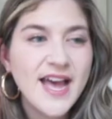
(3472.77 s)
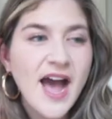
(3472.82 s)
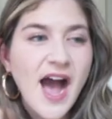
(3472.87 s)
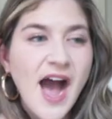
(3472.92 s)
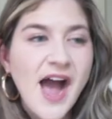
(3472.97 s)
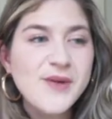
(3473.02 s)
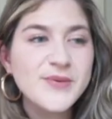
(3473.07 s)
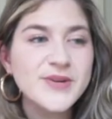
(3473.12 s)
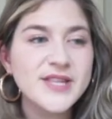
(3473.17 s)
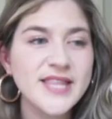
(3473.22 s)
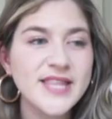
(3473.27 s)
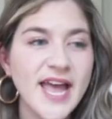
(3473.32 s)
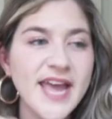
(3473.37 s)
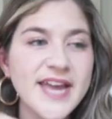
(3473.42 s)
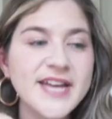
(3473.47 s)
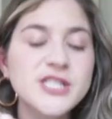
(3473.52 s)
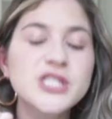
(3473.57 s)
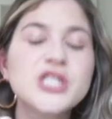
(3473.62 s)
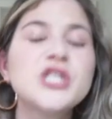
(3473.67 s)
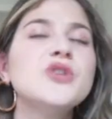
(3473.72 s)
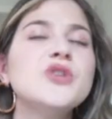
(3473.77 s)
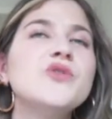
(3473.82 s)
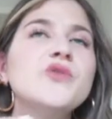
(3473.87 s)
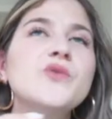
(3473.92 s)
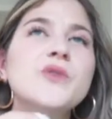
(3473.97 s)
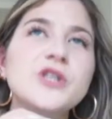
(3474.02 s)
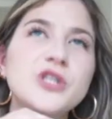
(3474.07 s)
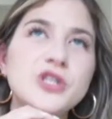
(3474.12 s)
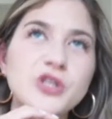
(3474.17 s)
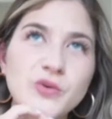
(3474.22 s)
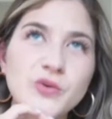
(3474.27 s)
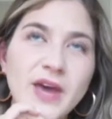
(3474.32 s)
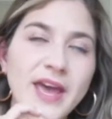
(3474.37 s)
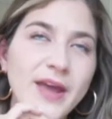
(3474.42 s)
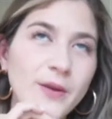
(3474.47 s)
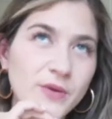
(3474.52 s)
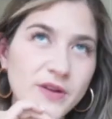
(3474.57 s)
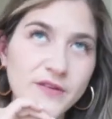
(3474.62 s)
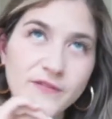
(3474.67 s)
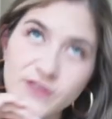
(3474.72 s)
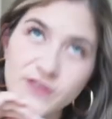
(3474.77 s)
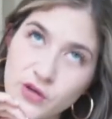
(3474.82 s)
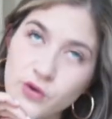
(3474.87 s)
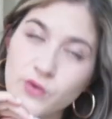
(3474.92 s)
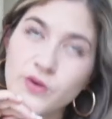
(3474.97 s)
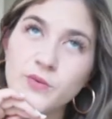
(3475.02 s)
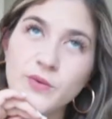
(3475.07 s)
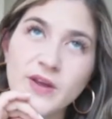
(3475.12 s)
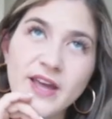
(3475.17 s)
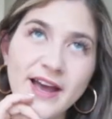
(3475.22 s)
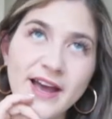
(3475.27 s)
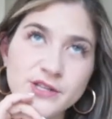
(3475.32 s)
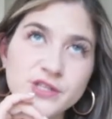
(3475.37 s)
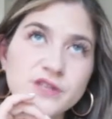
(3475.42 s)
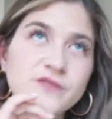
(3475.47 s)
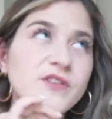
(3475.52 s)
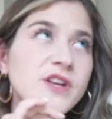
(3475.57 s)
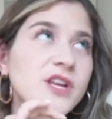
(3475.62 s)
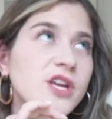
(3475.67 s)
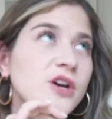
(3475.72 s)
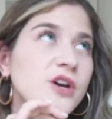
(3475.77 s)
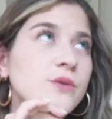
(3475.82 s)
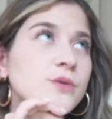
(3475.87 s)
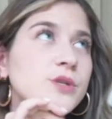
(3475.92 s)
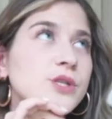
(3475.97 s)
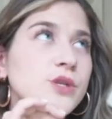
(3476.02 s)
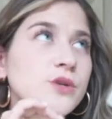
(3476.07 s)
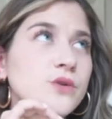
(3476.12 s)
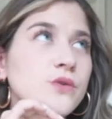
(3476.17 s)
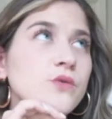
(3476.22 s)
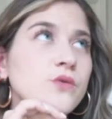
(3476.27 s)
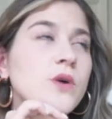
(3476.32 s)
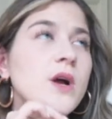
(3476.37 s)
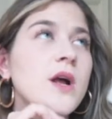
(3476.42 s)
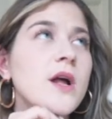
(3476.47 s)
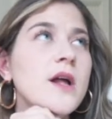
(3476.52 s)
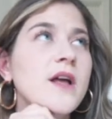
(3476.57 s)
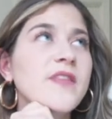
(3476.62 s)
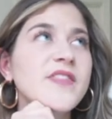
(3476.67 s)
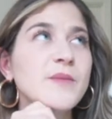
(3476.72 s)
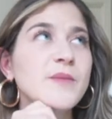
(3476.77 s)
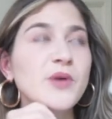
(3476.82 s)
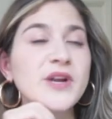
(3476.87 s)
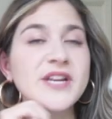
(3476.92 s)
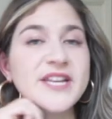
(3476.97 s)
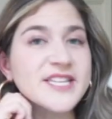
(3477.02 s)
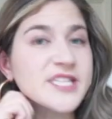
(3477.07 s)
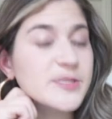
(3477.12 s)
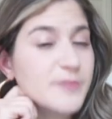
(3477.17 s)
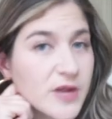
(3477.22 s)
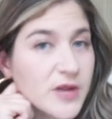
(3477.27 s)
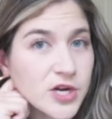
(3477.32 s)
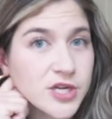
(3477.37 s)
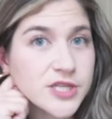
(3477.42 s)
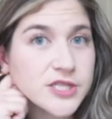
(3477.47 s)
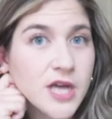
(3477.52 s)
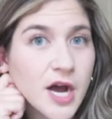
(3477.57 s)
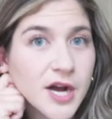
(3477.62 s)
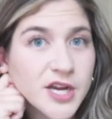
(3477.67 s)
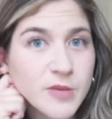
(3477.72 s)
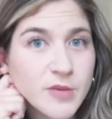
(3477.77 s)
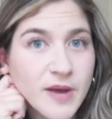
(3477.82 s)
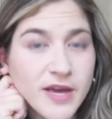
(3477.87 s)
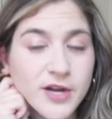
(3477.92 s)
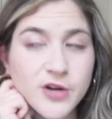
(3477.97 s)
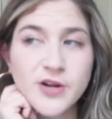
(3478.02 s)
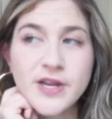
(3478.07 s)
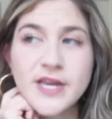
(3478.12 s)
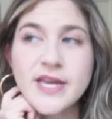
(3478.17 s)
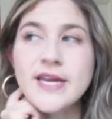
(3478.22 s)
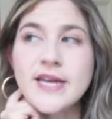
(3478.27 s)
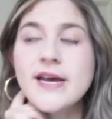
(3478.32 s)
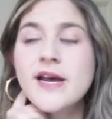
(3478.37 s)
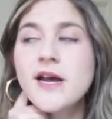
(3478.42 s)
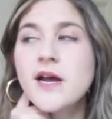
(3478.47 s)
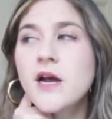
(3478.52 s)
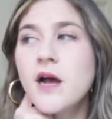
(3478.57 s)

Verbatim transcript: I would like to do a review and reaction video to the Britney Spears documentary.